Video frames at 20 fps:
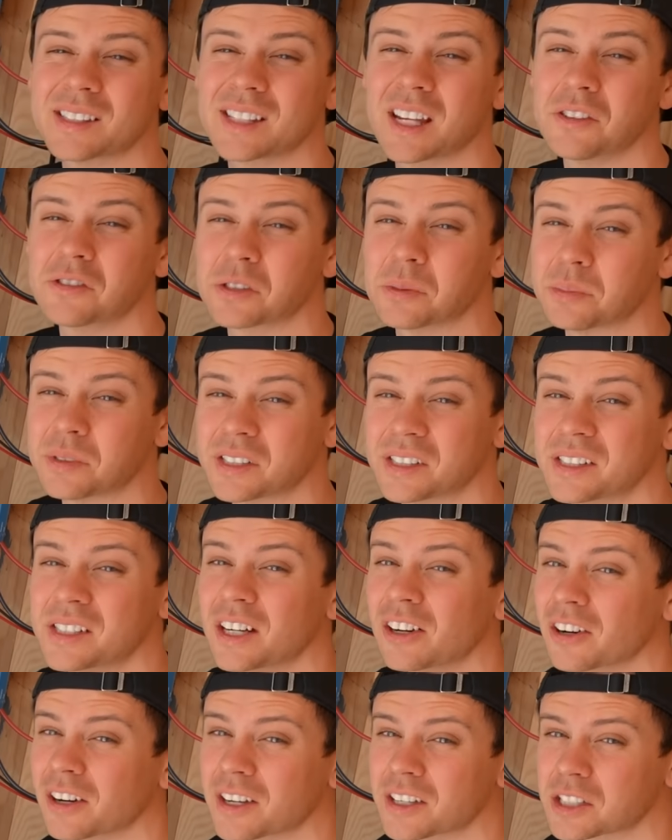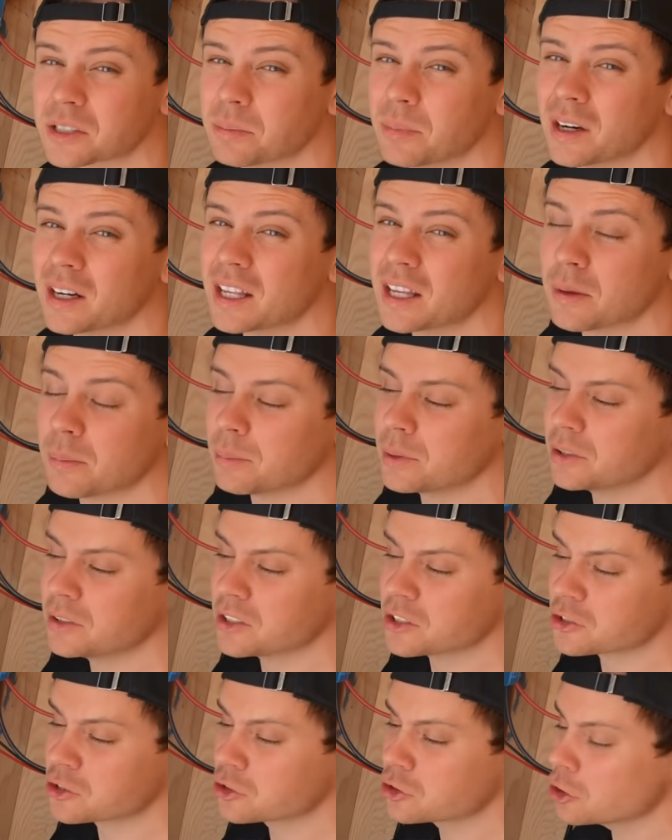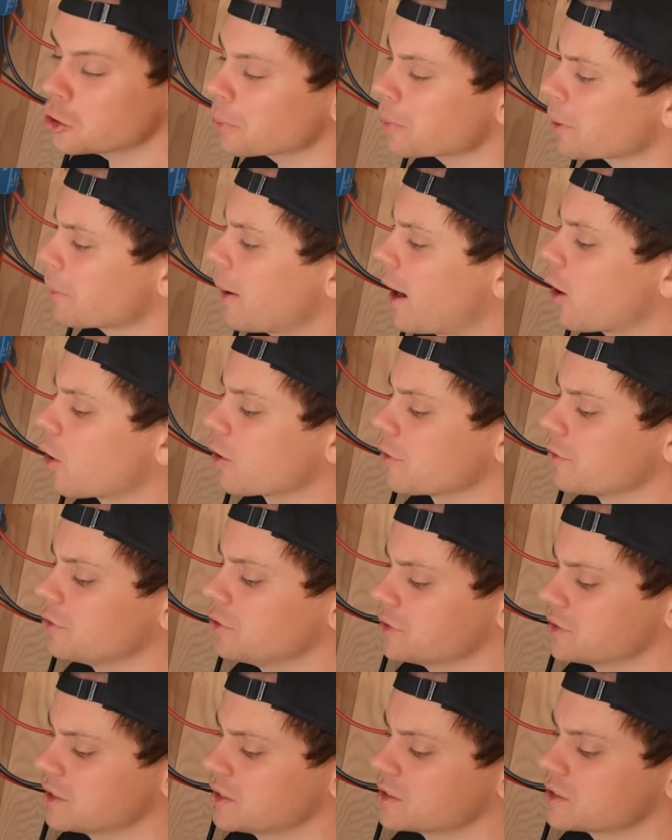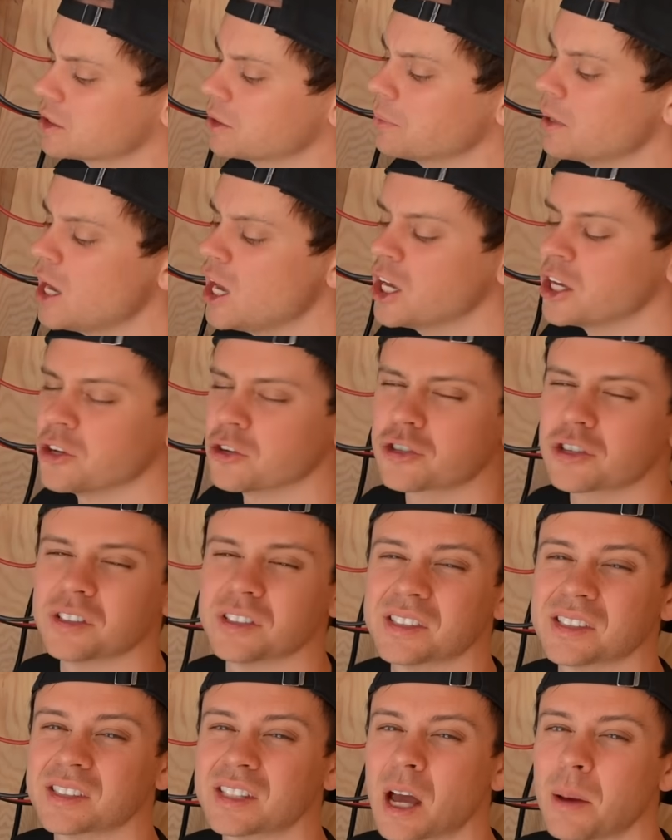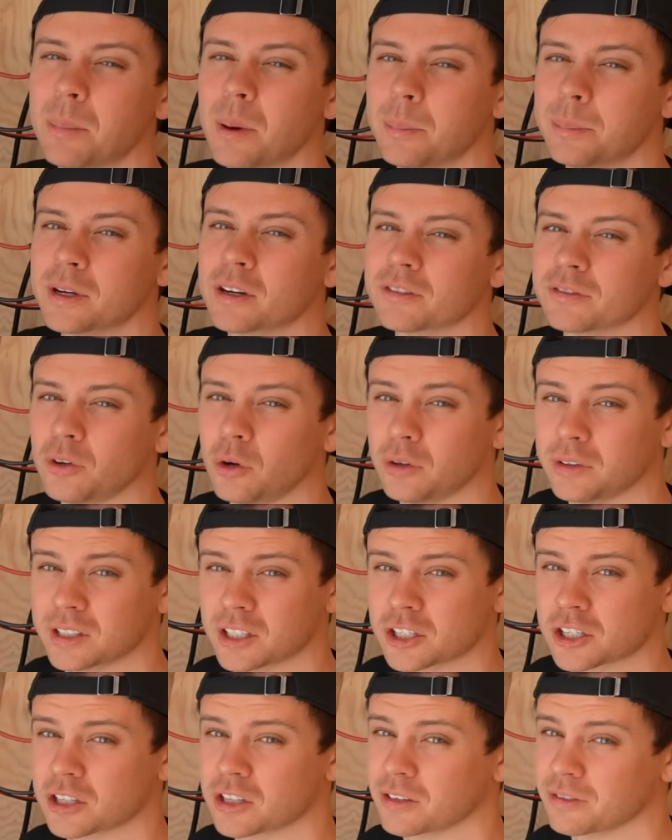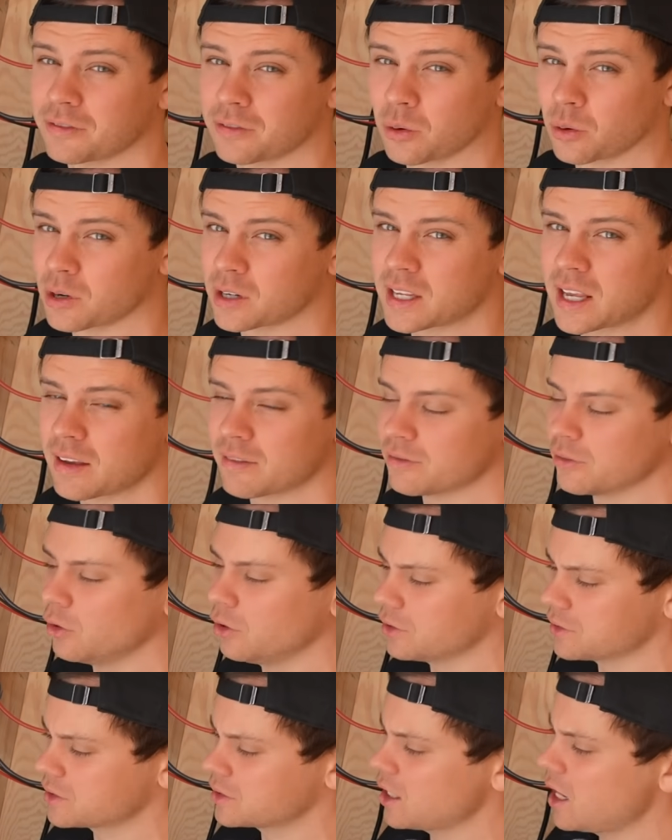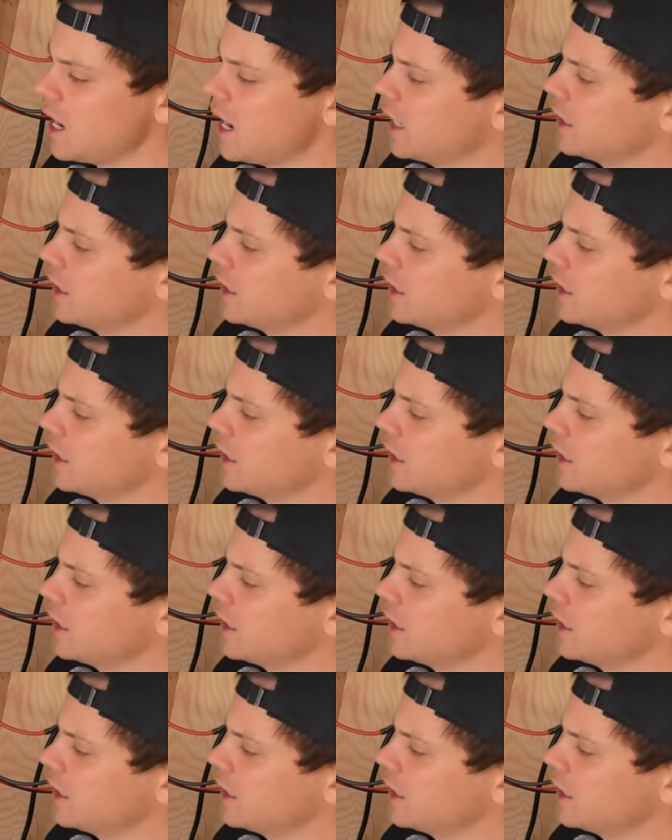save some serious money and build a super powerful system, you should step up your voltage to 48 volts.